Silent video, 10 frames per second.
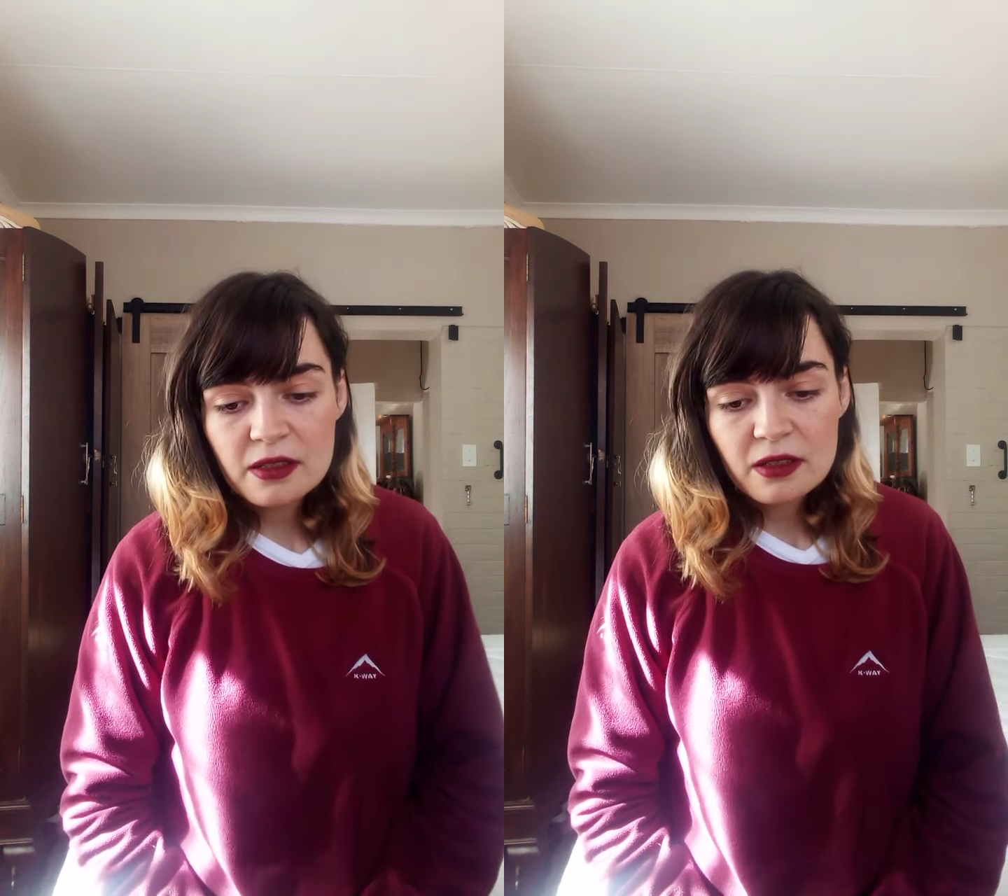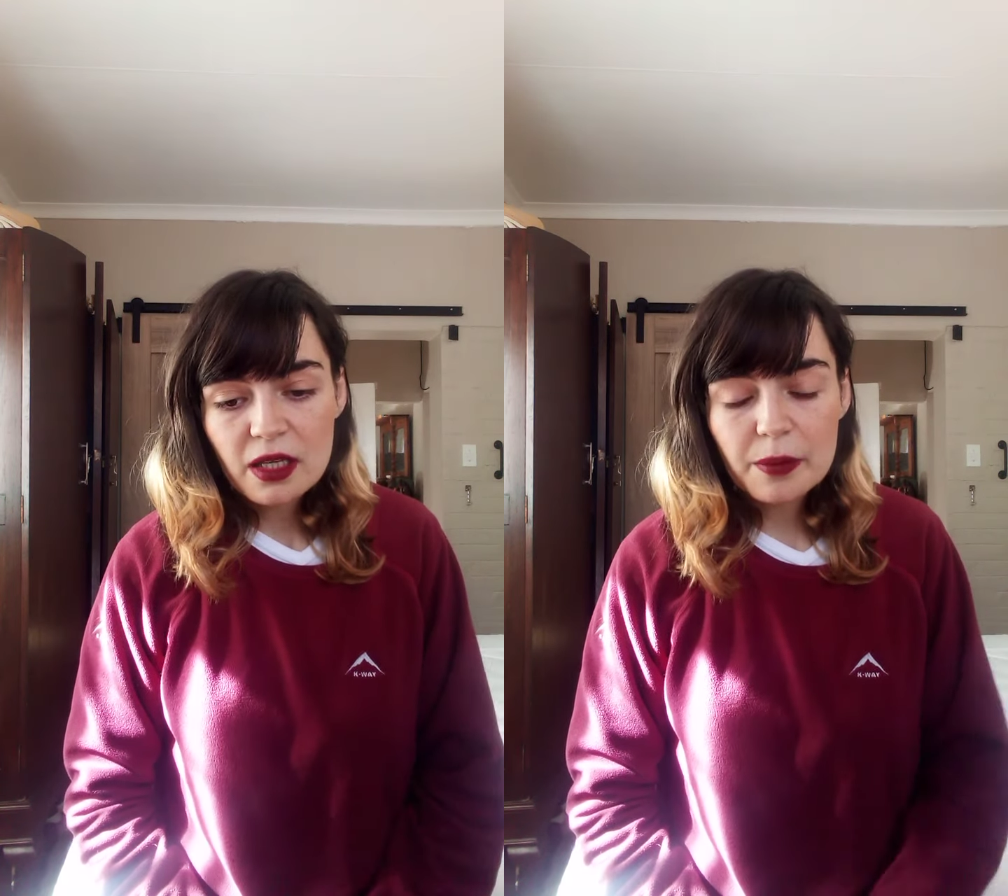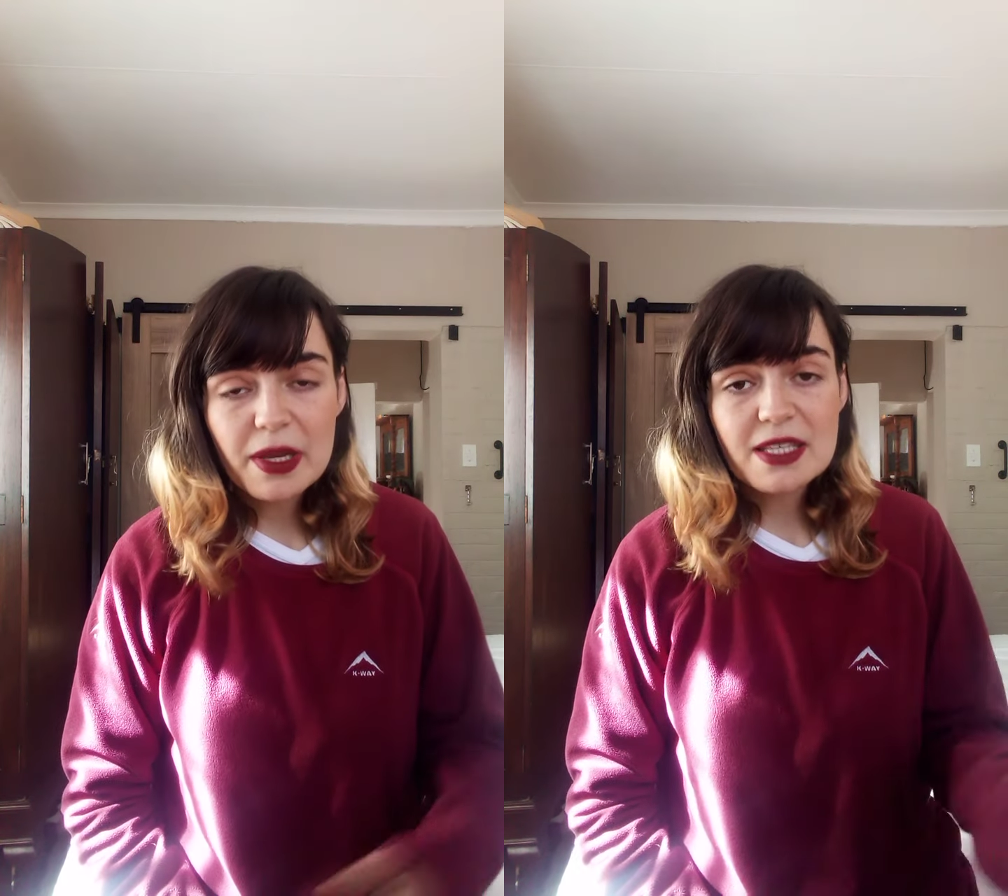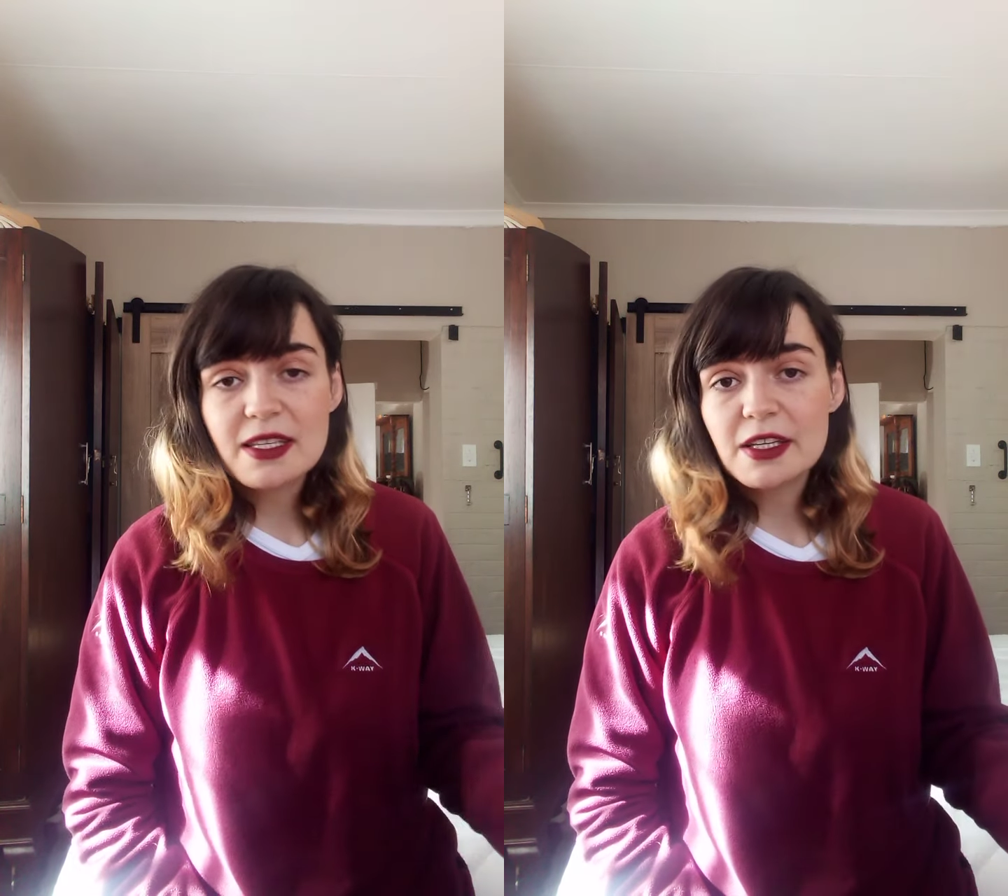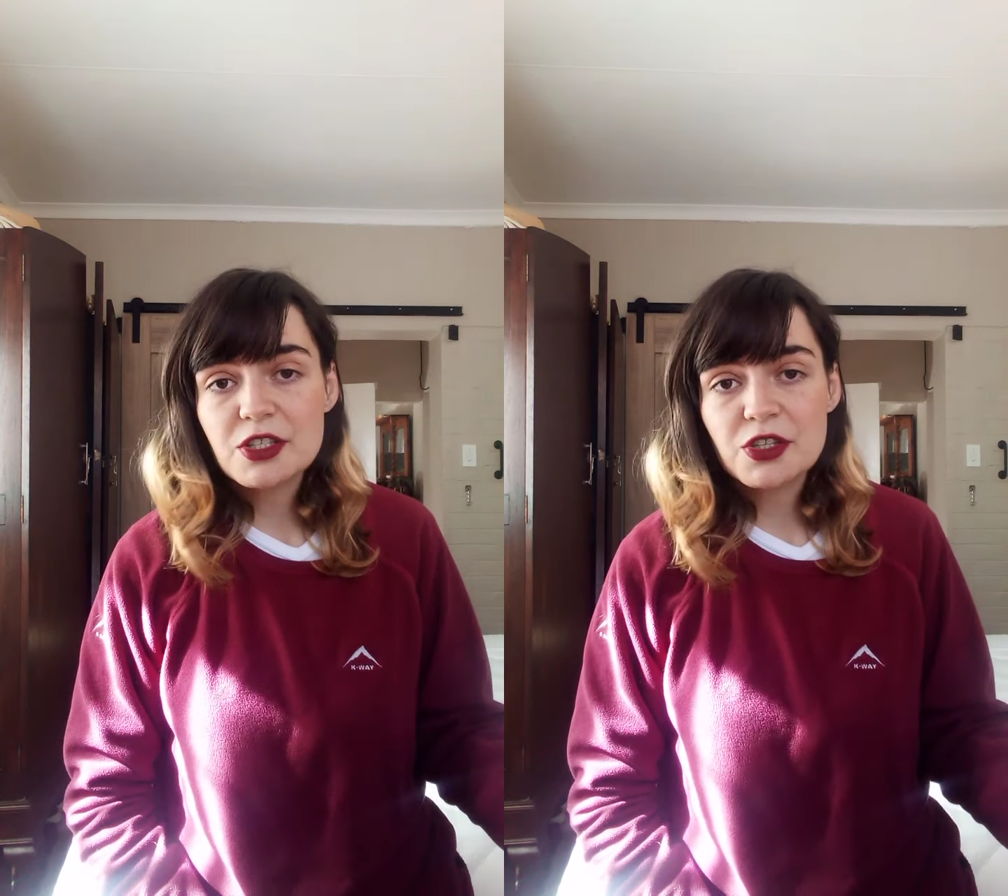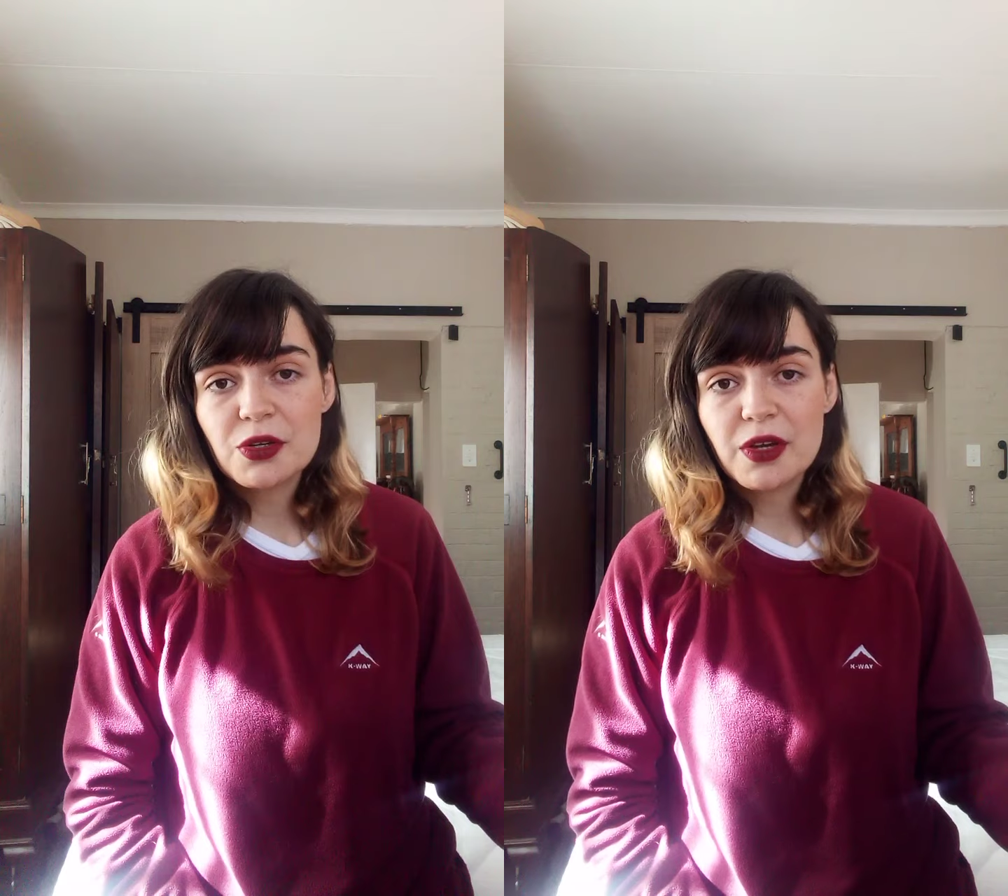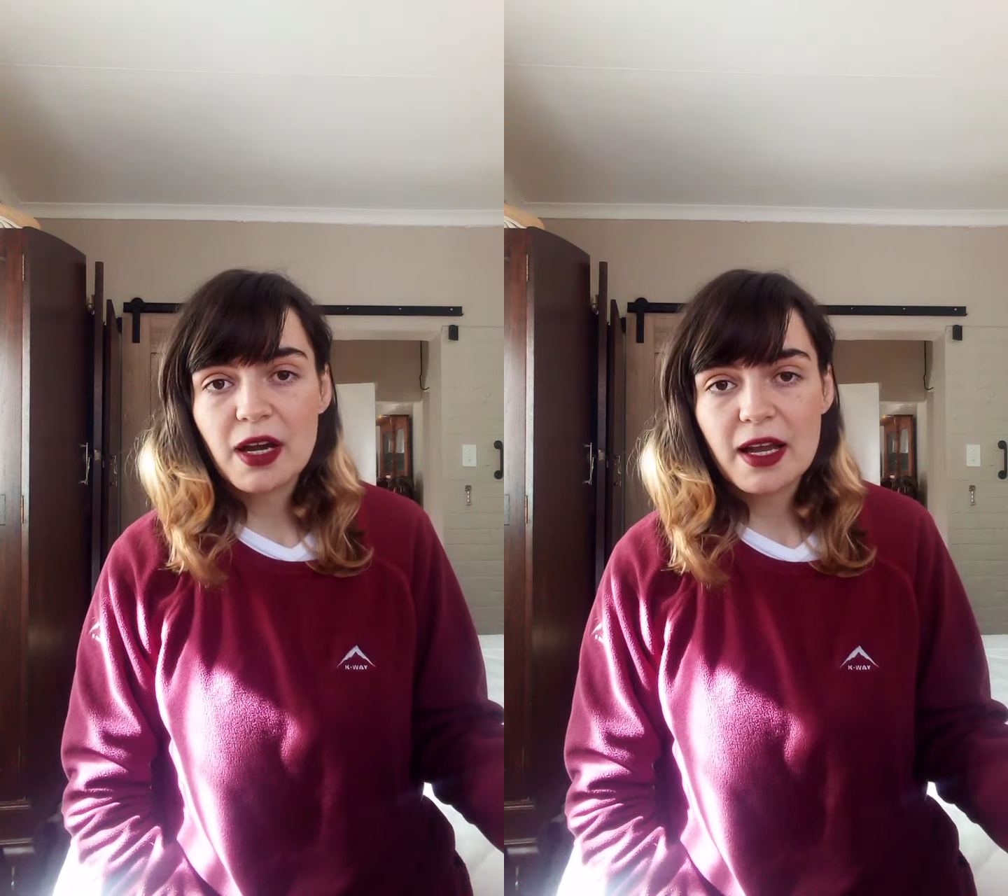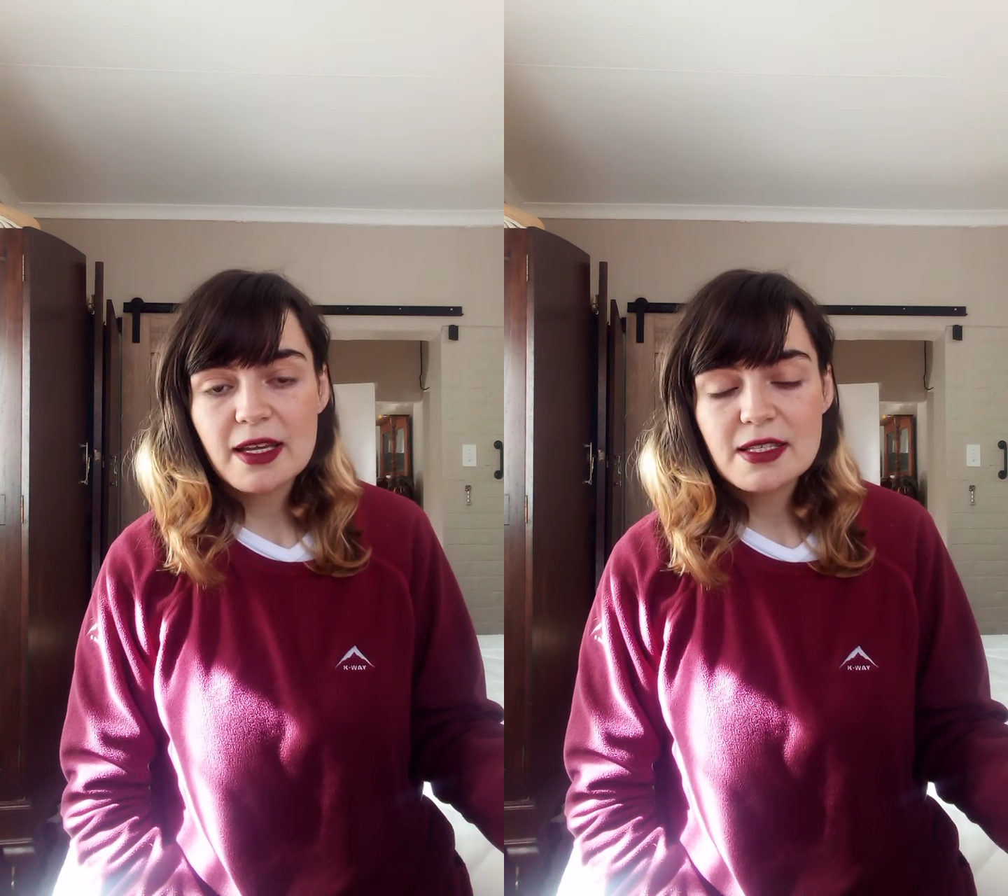a message to you
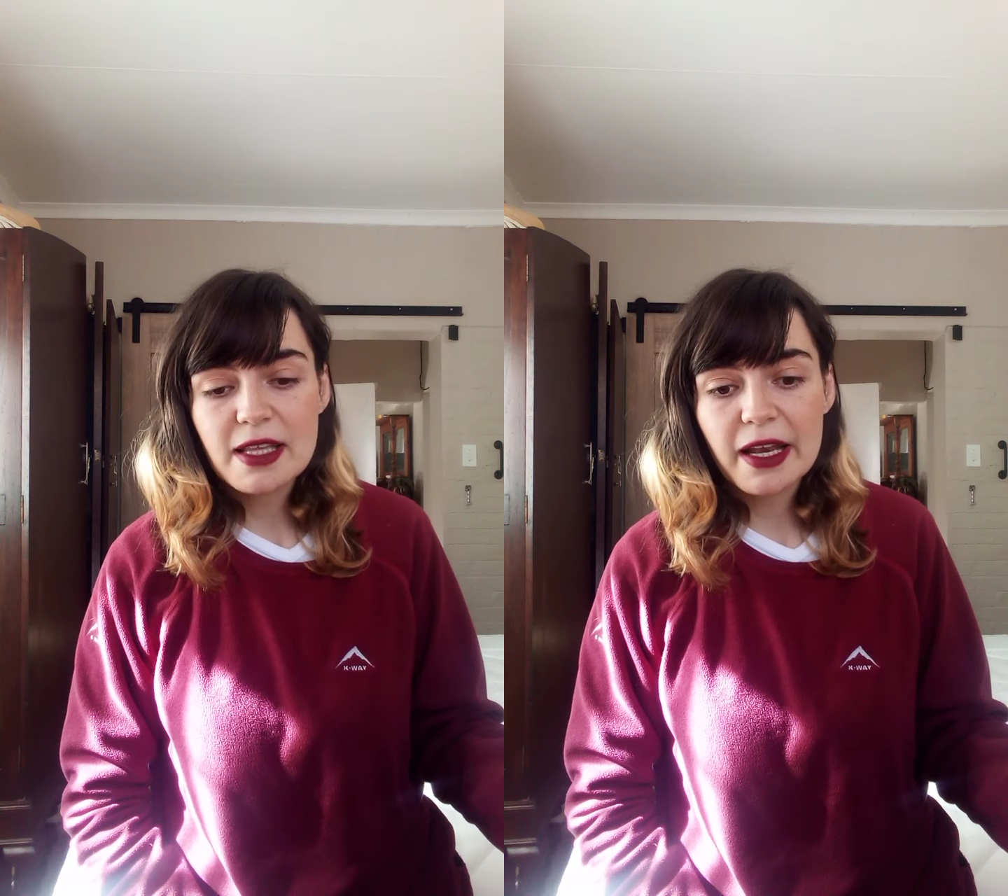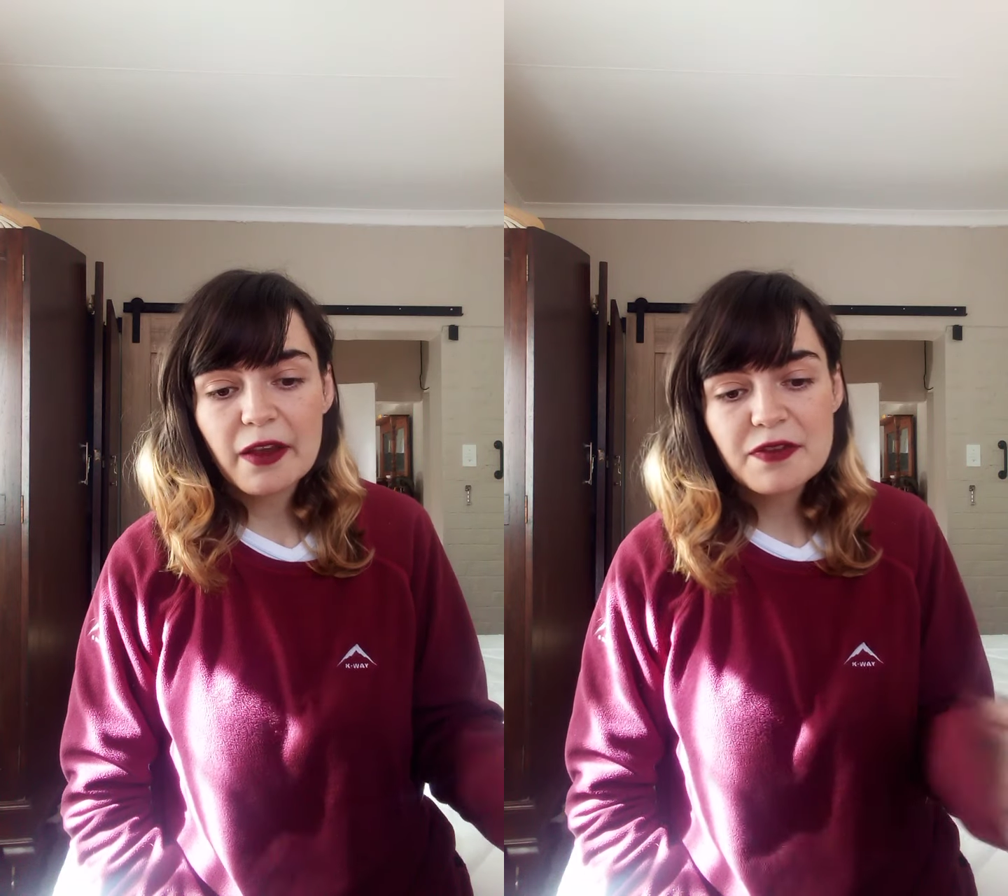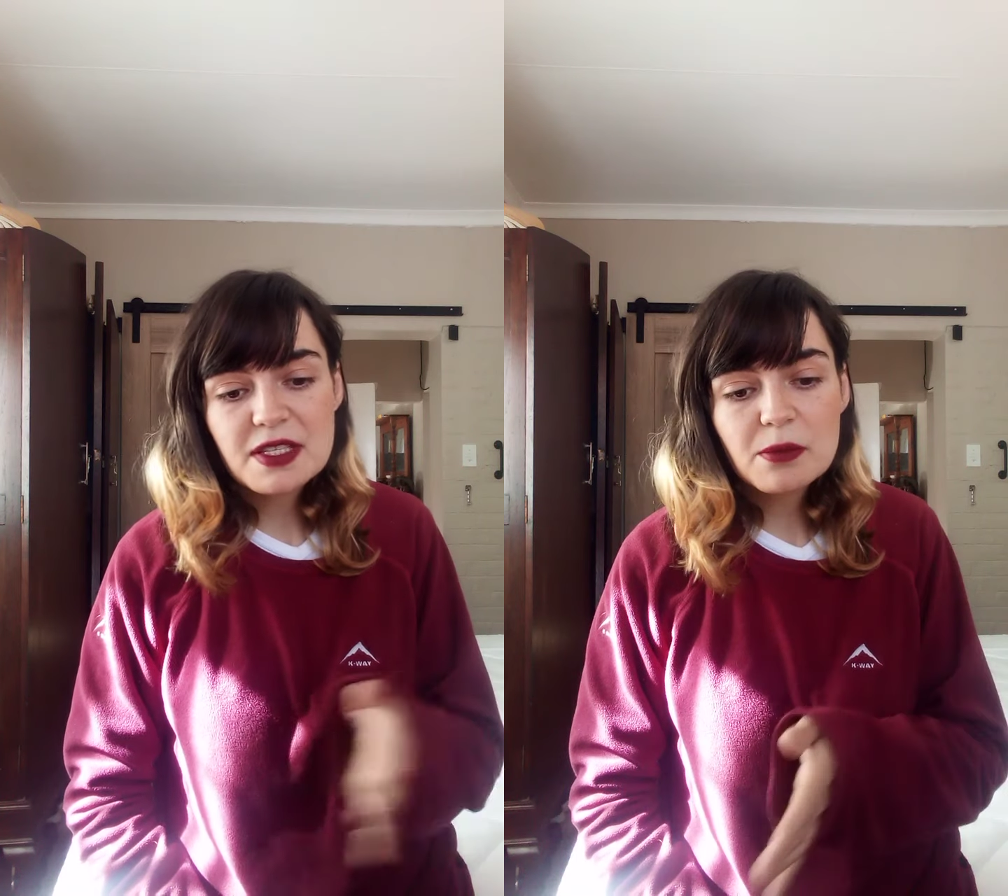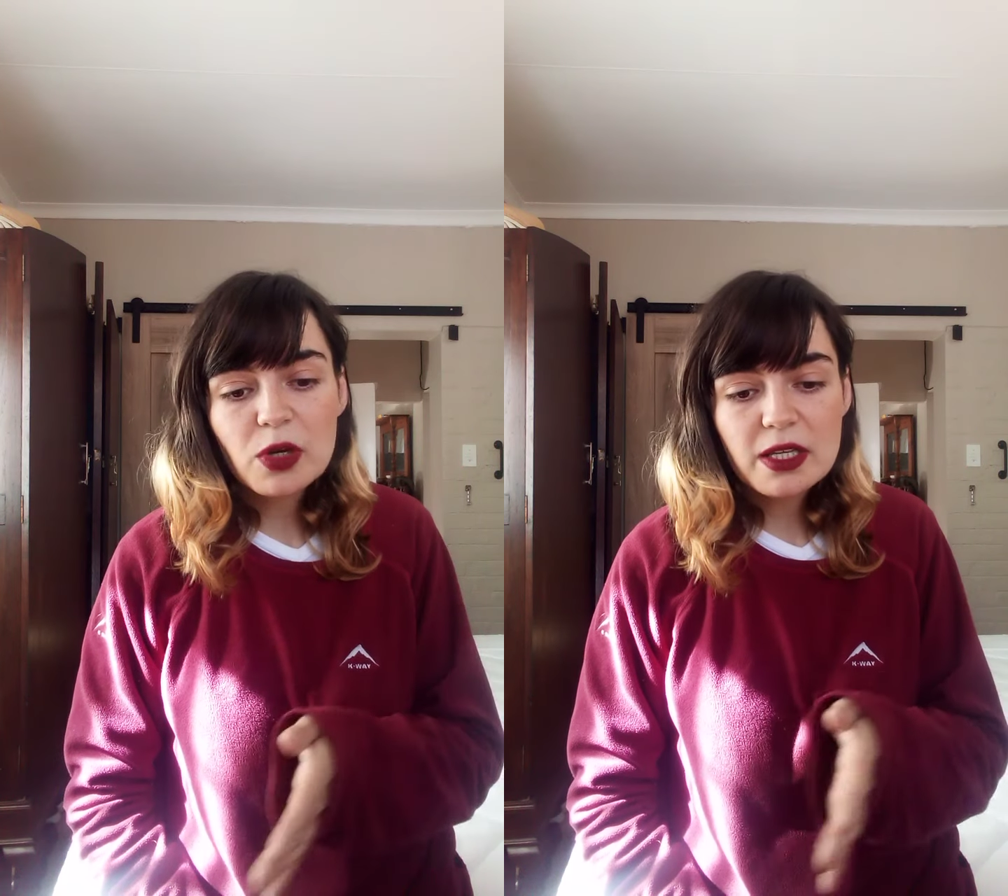guys that if someone